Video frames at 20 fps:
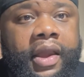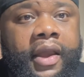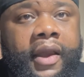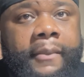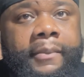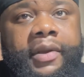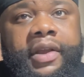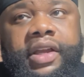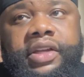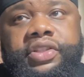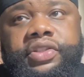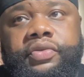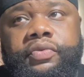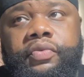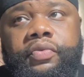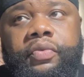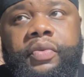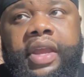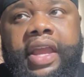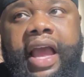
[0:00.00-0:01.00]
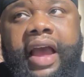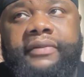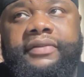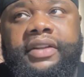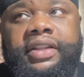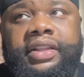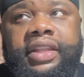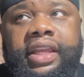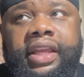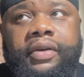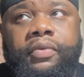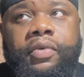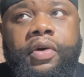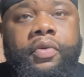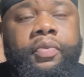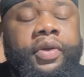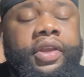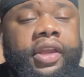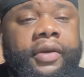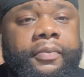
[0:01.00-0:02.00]
Because we have to think, well, if
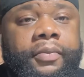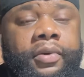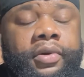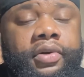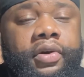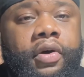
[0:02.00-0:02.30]
we get pulled